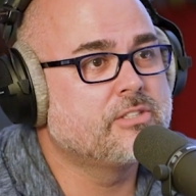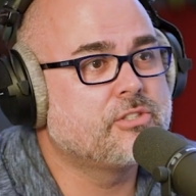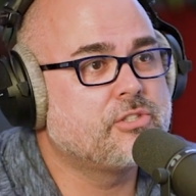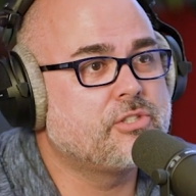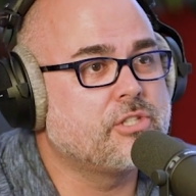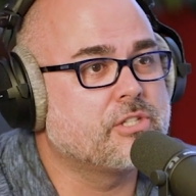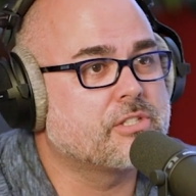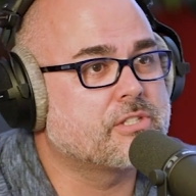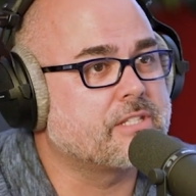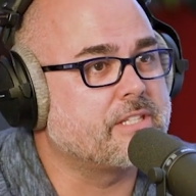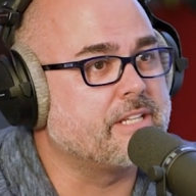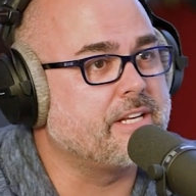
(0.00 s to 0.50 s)

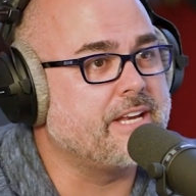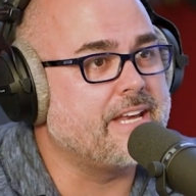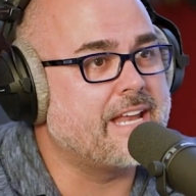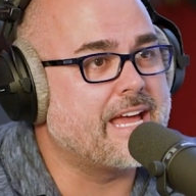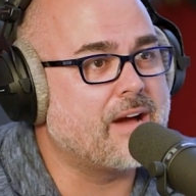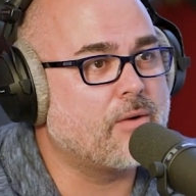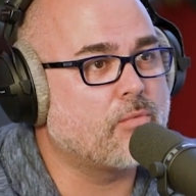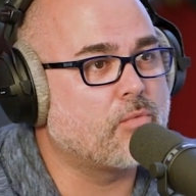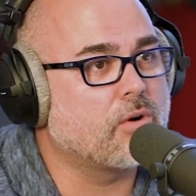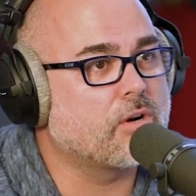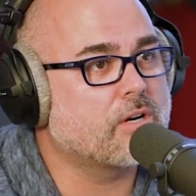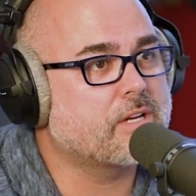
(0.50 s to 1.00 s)
Just the
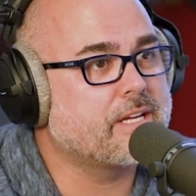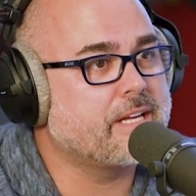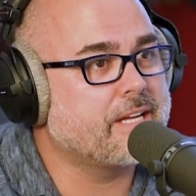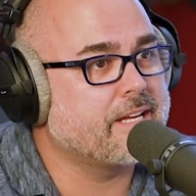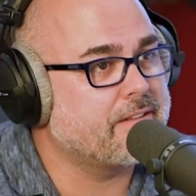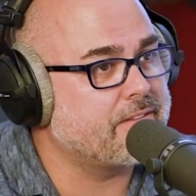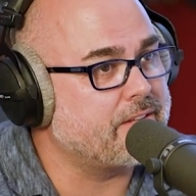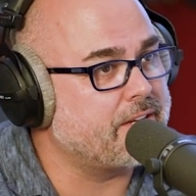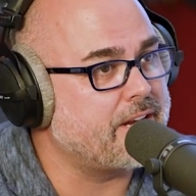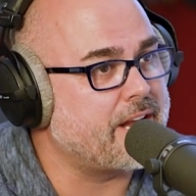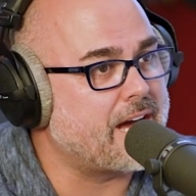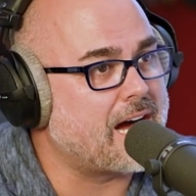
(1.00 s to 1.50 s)
networking
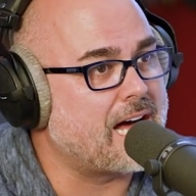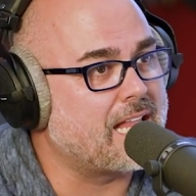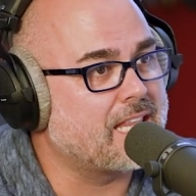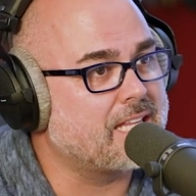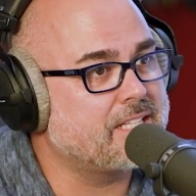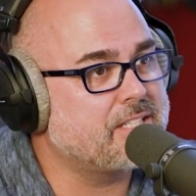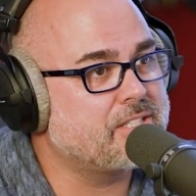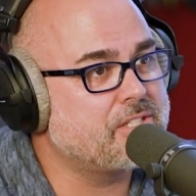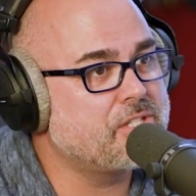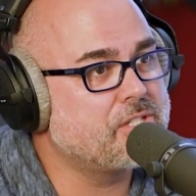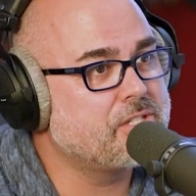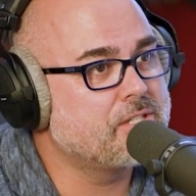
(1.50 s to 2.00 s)
and the
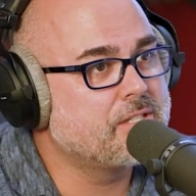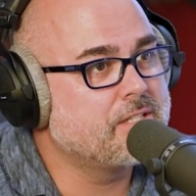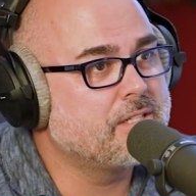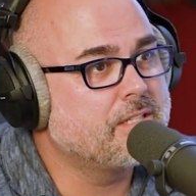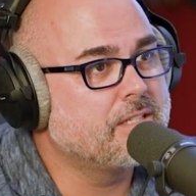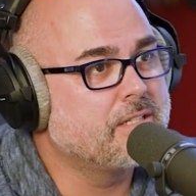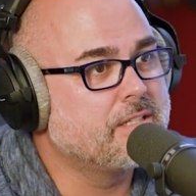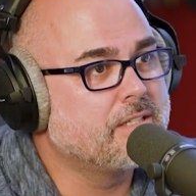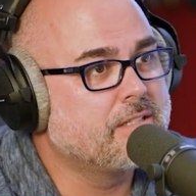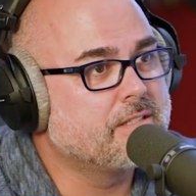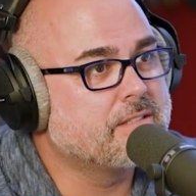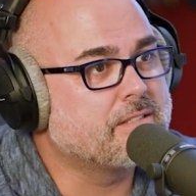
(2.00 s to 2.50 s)
knowledge
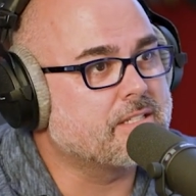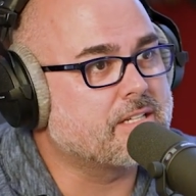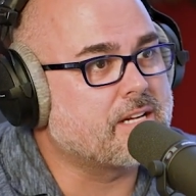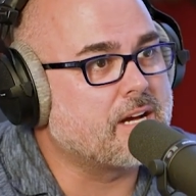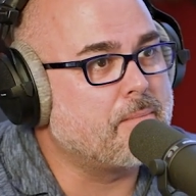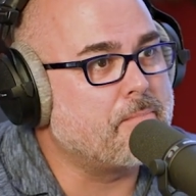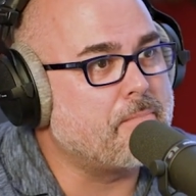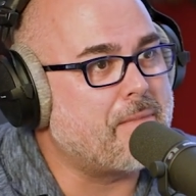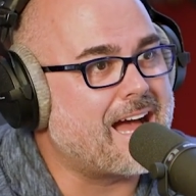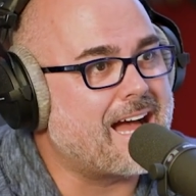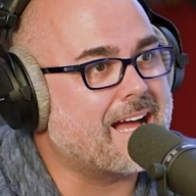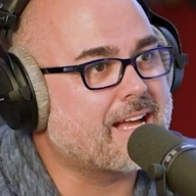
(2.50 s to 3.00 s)
to
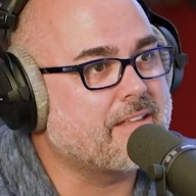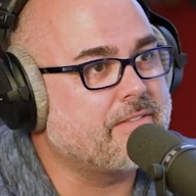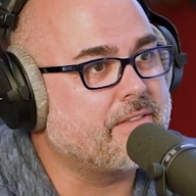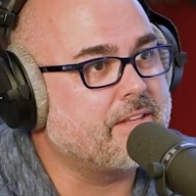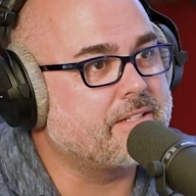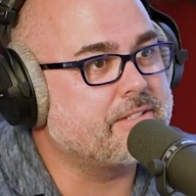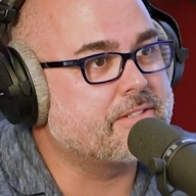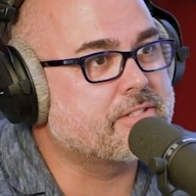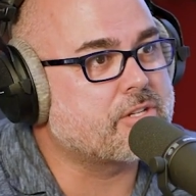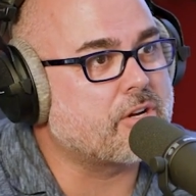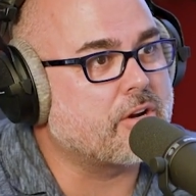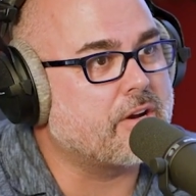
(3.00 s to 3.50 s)
come back and
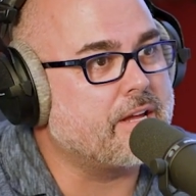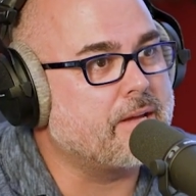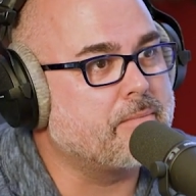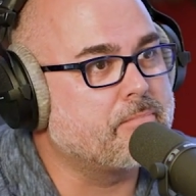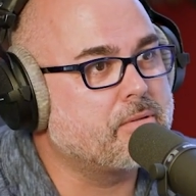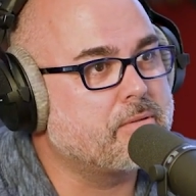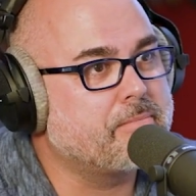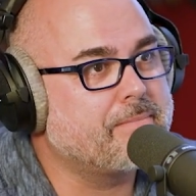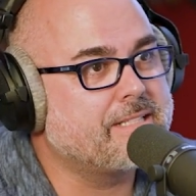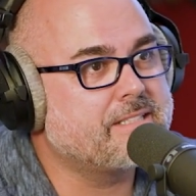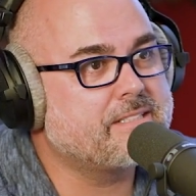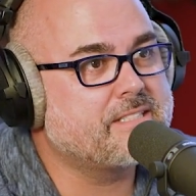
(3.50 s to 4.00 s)
then start
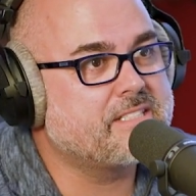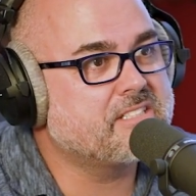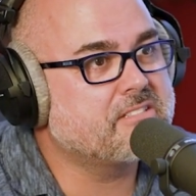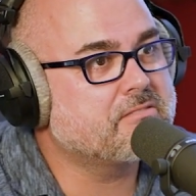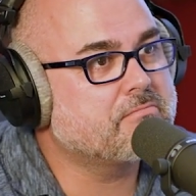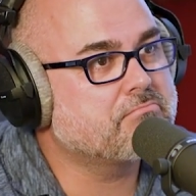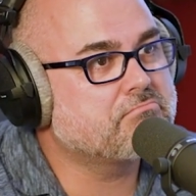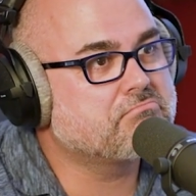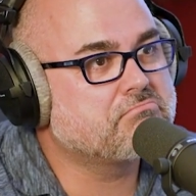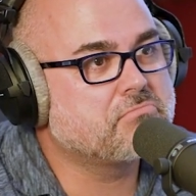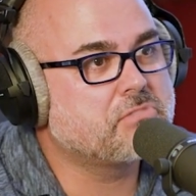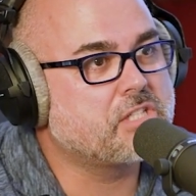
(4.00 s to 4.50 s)

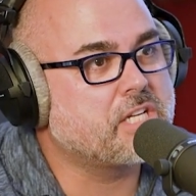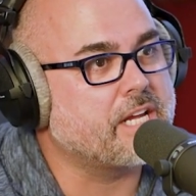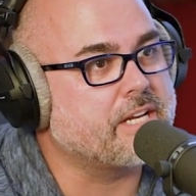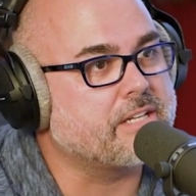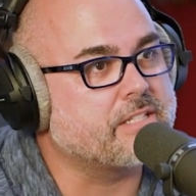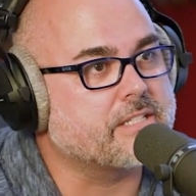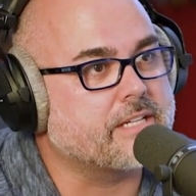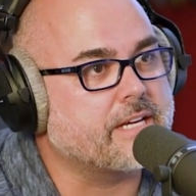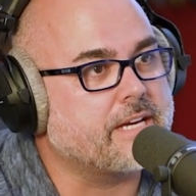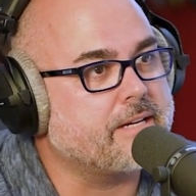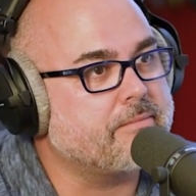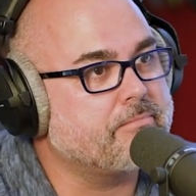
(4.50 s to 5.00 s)
implementing
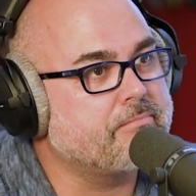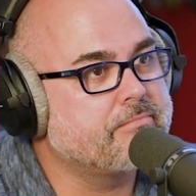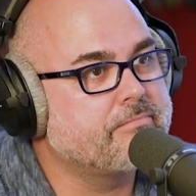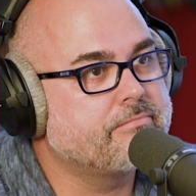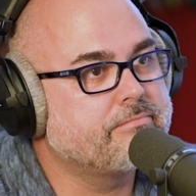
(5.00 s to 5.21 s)
change the game.